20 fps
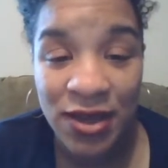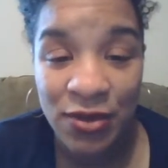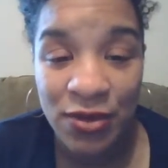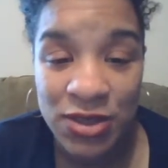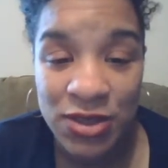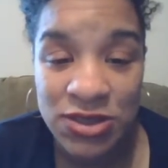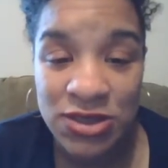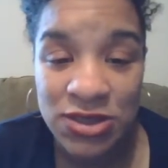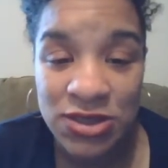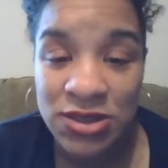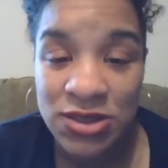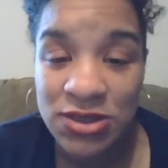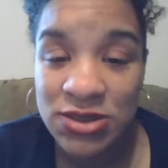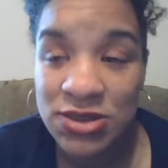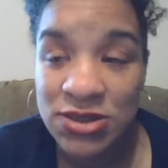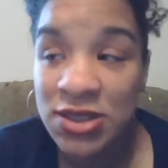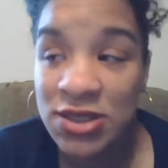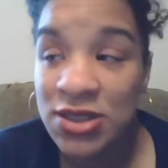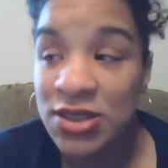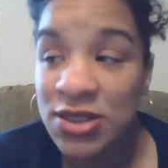I
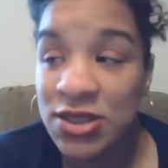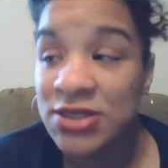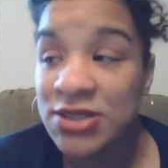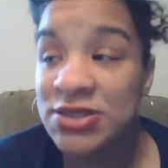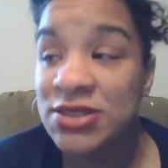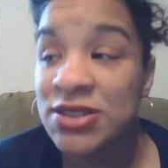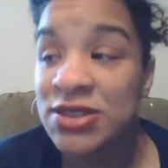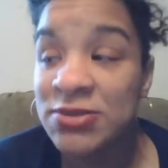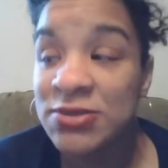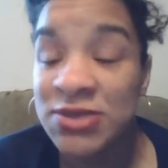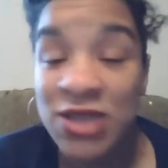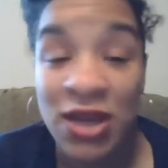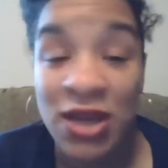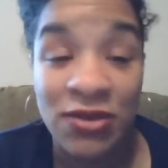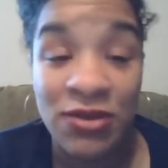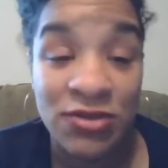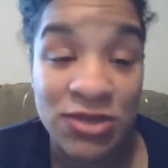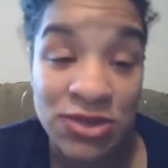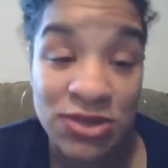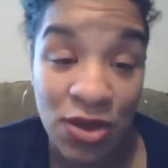wasn't asleep. So
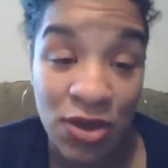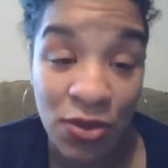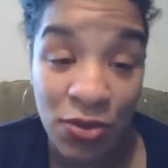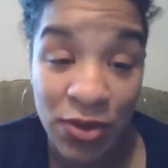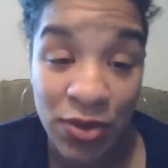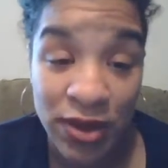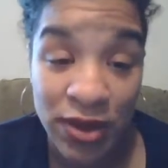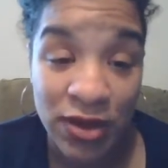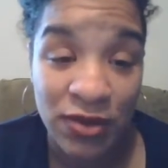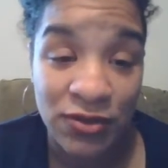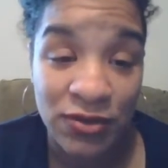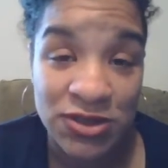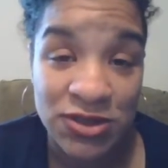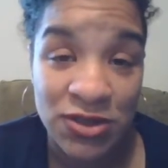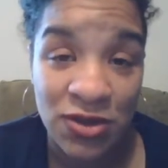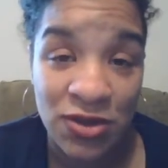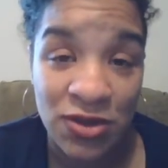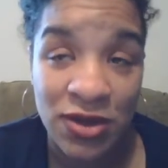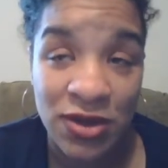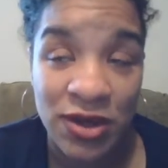I was aware of what's
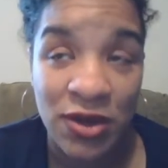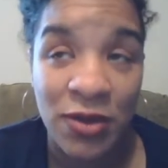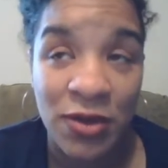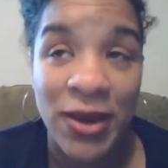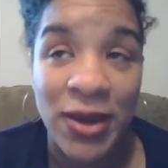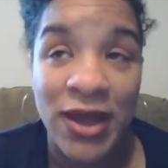going on.